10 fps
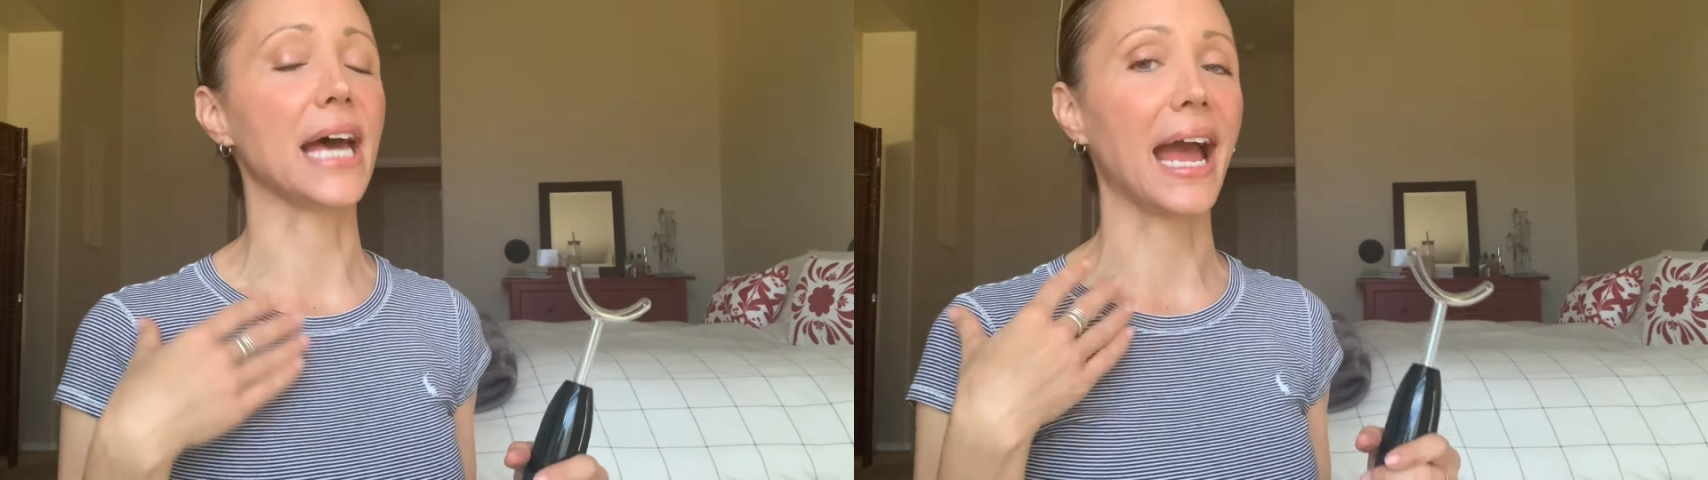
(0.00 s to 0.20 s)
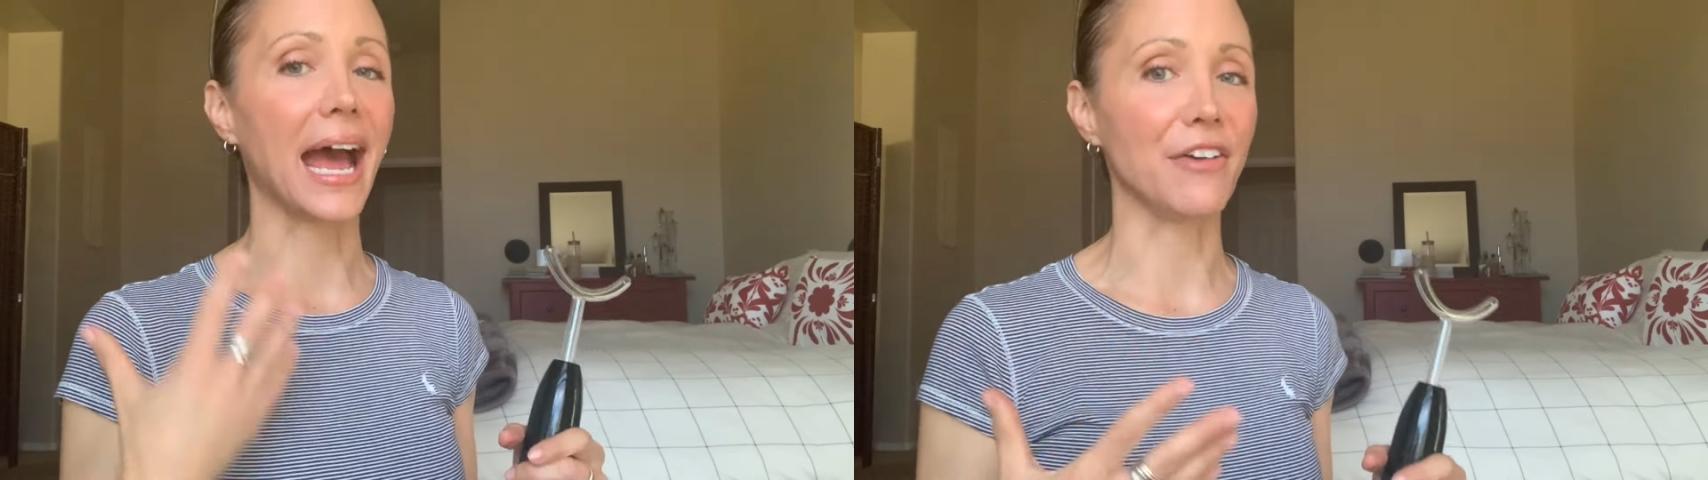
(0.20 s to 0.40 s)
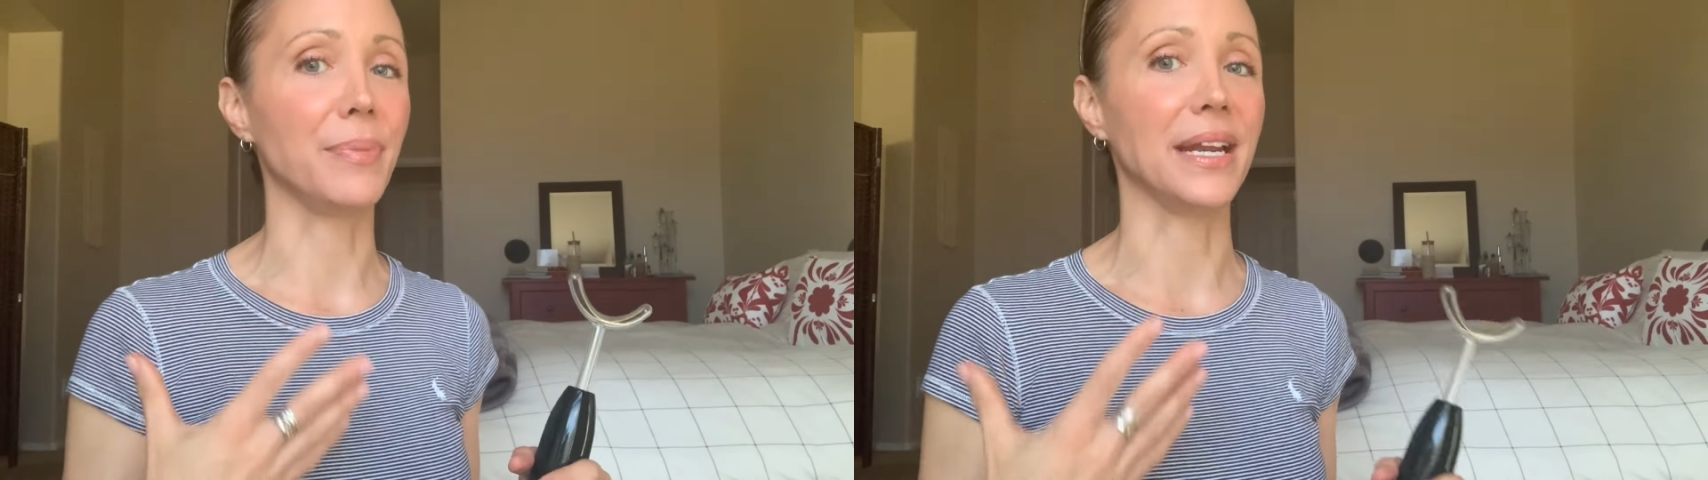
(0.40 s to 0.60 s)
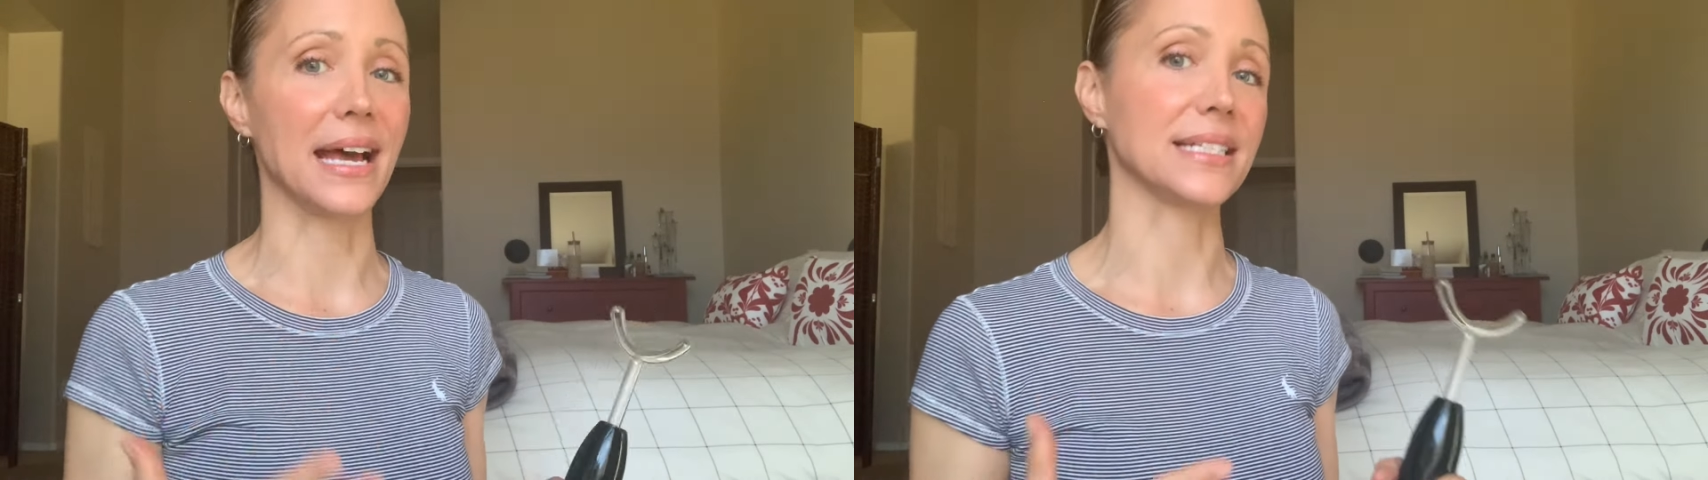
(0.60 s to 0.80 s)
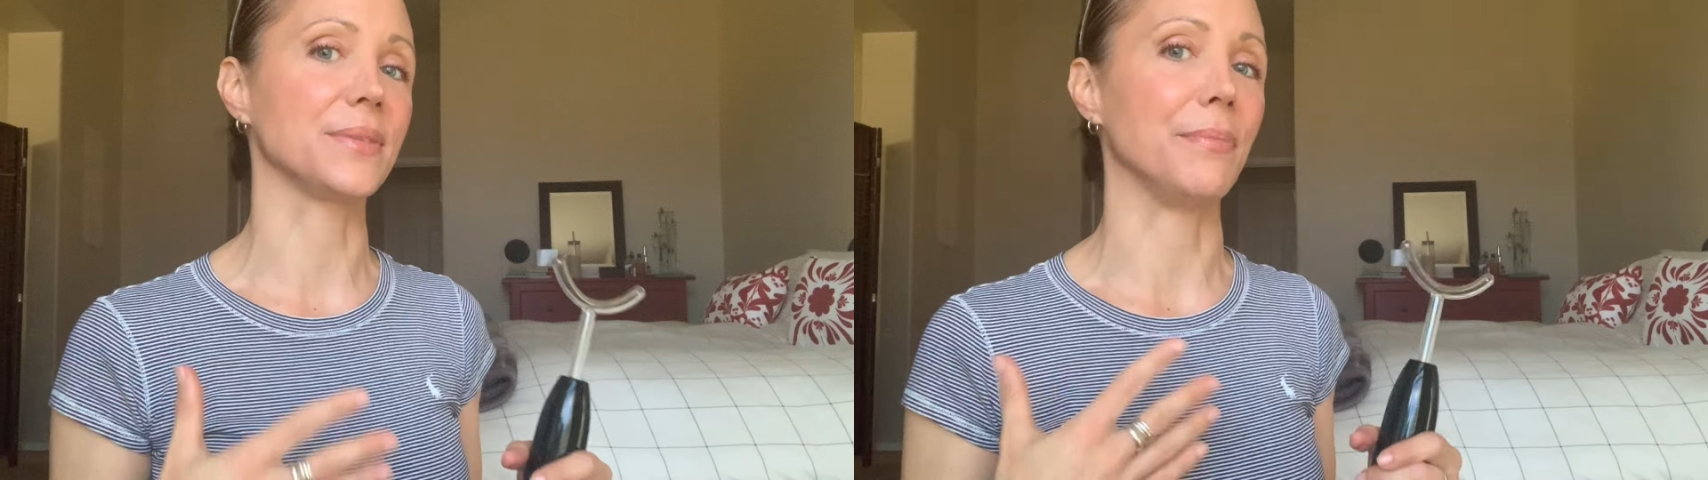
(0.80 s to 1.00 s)
I have been
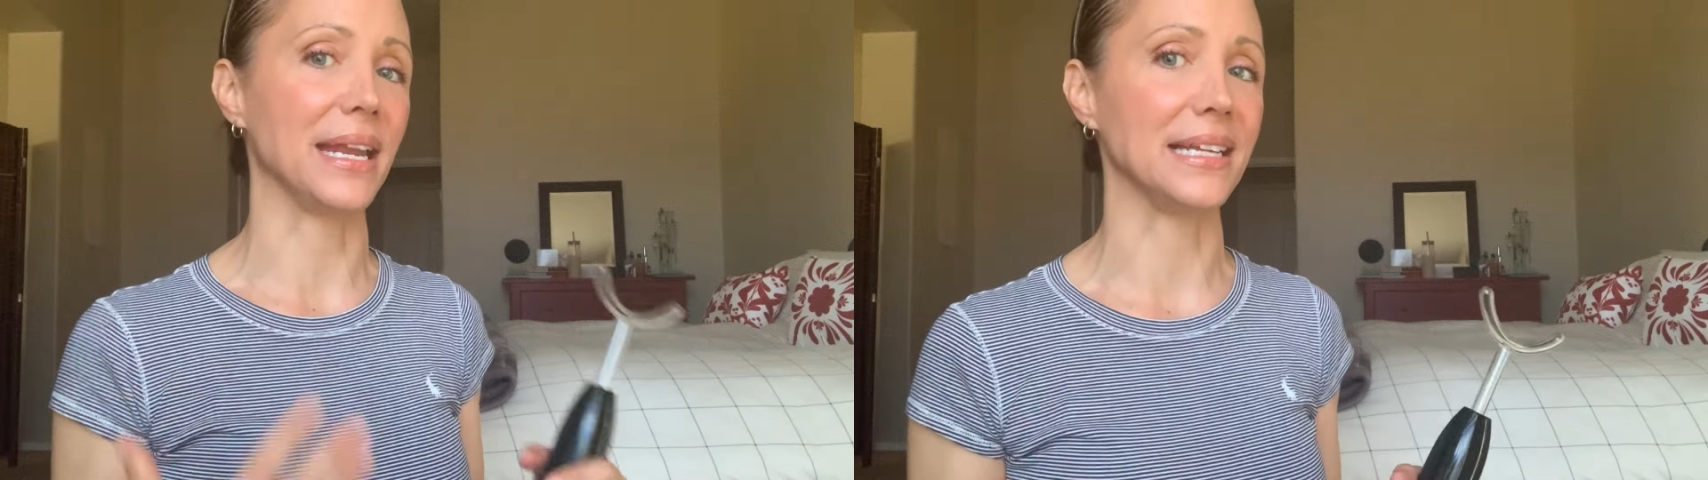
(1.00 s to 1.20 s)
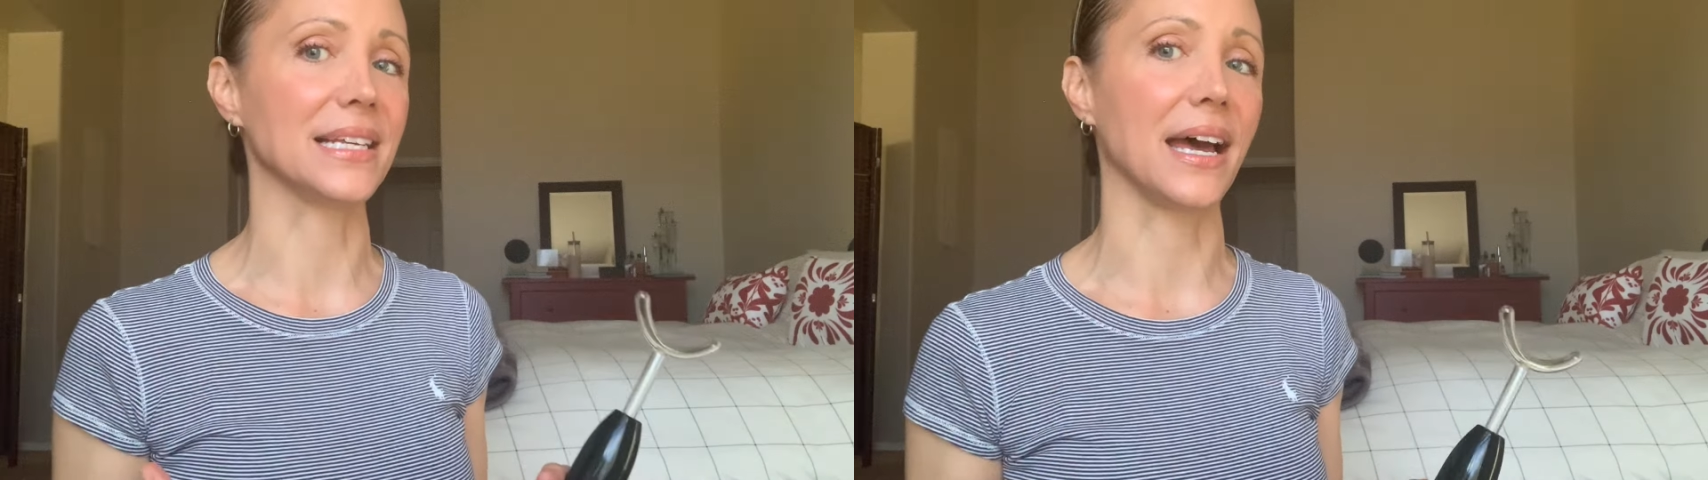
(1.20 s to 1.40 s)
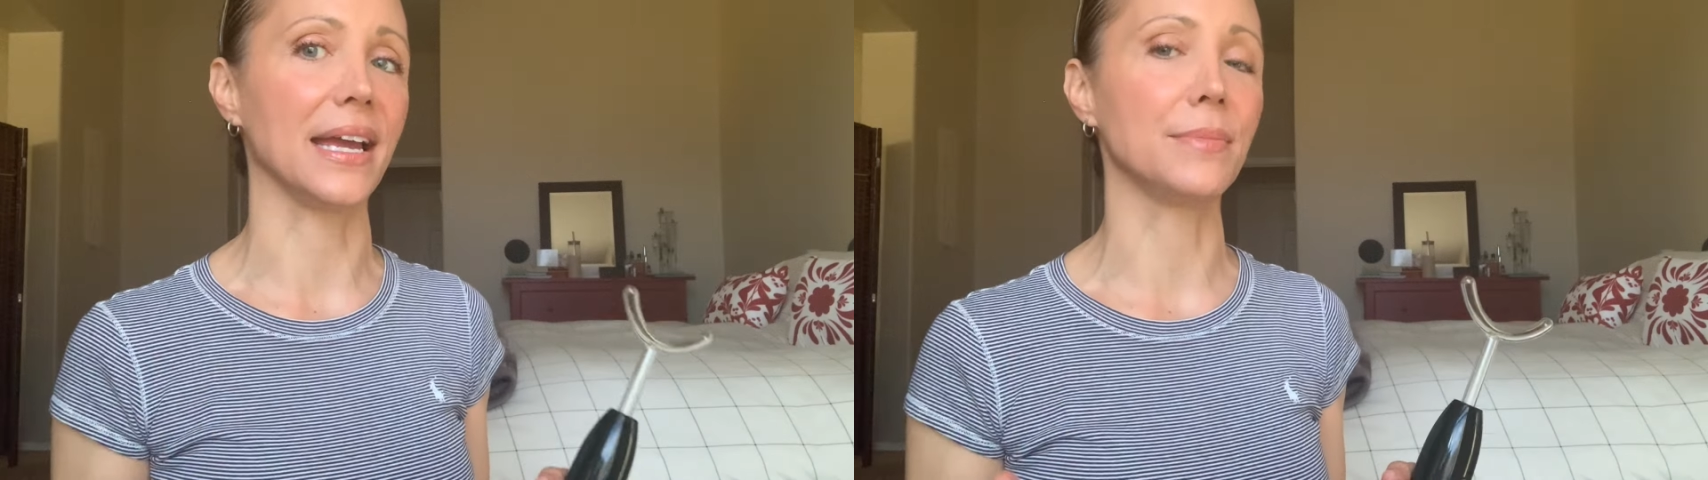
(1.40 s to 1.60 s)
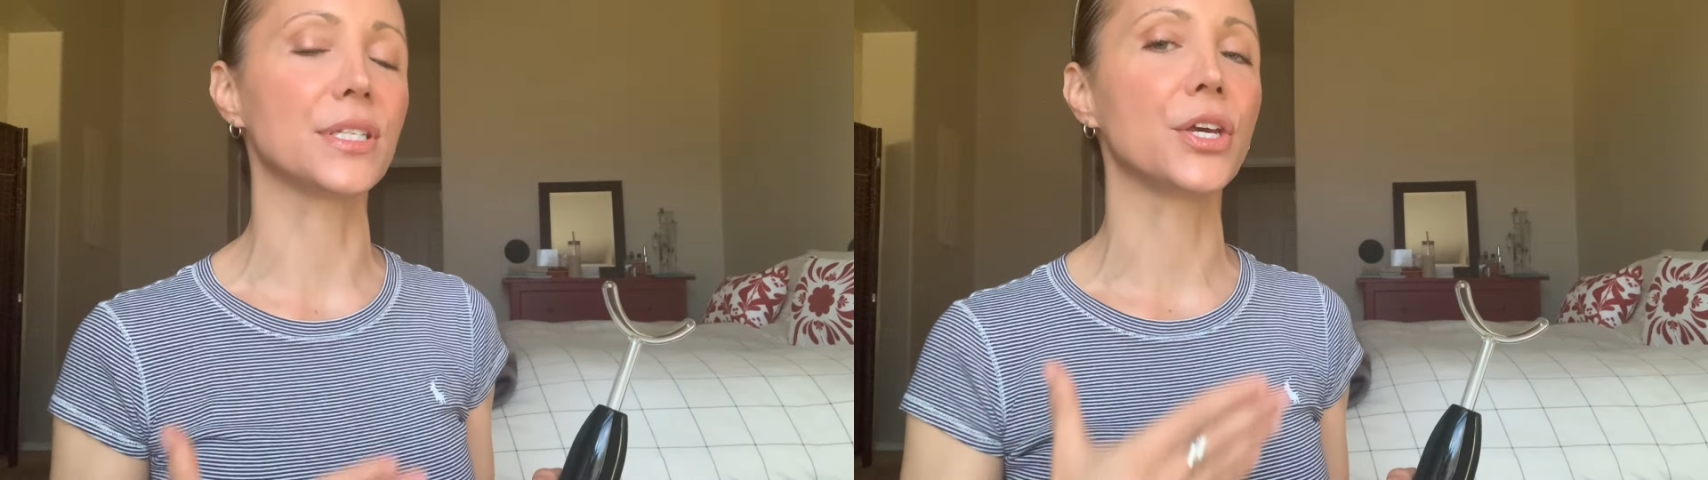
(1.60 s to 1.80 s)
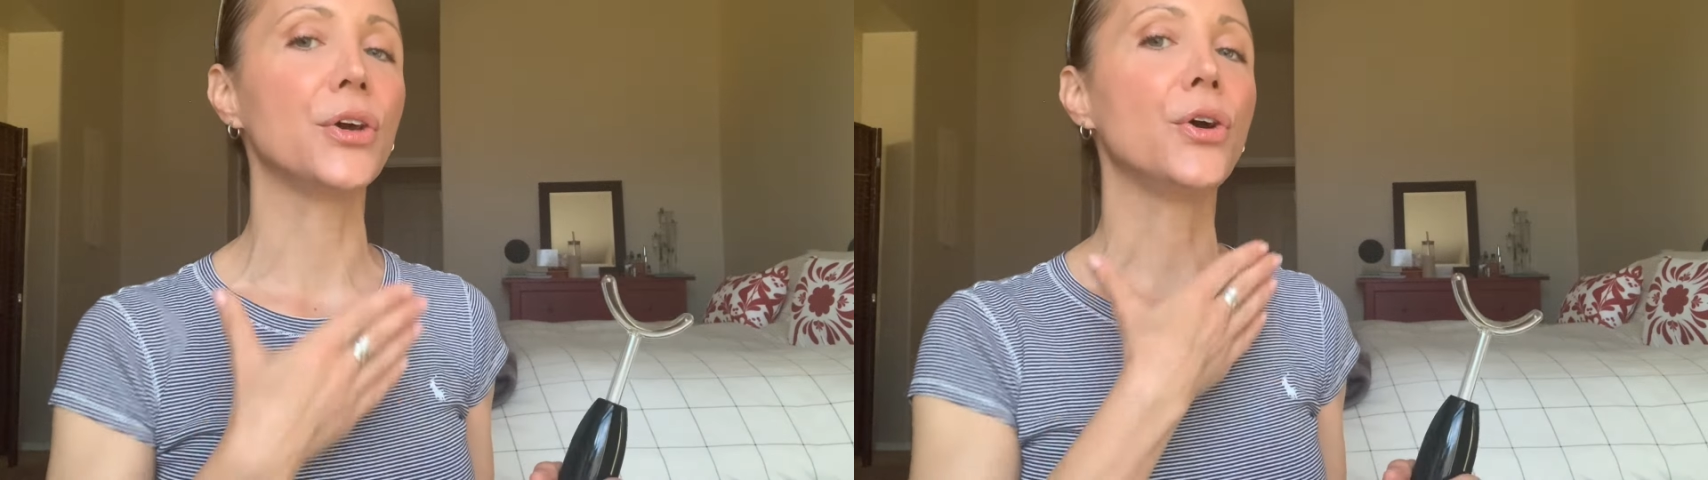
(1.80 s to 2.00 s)
asked many times